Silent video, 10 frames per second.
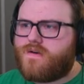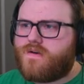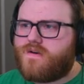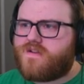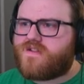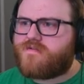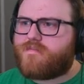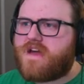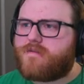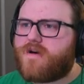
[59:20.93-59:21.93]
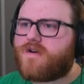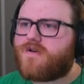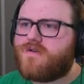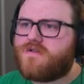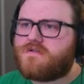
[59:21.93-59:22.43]
Spike puddle.
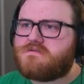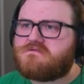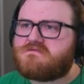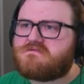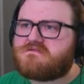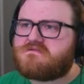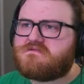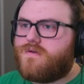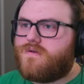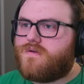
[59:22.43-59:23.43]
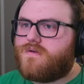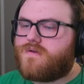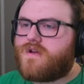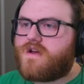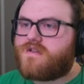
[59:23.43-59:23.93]
Ugh.
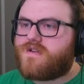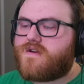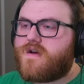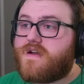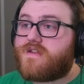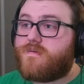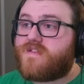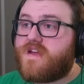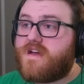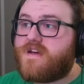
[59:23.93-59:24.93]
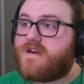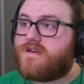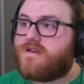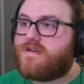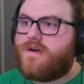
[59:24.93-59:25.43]
Okay, so as I was saying,
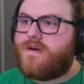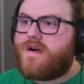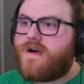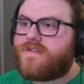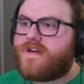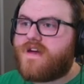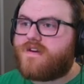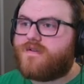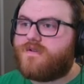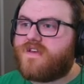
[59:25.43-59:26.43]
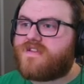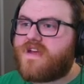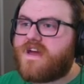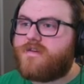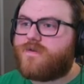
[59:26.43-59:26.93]
I think I can only
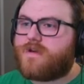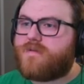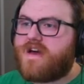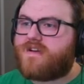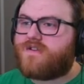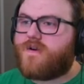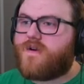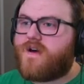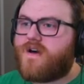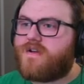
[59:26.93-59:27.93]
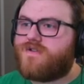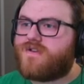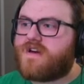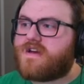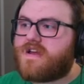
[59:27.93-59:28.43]
save when I'm back at the garage,
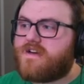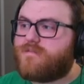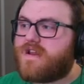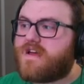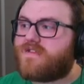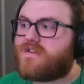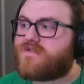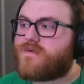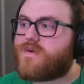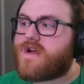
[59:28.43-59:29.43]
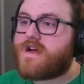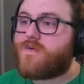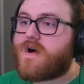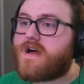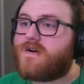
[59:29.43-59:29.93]
and I've been at this for a
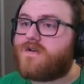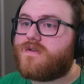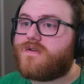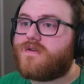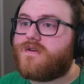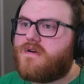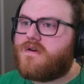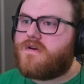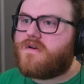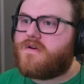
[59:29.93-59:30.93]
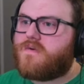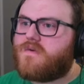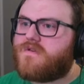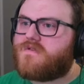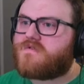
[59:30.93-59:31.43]
while. What
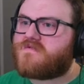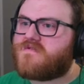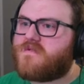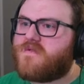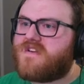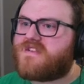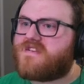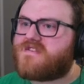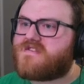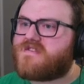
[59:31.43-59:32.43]
are those noises?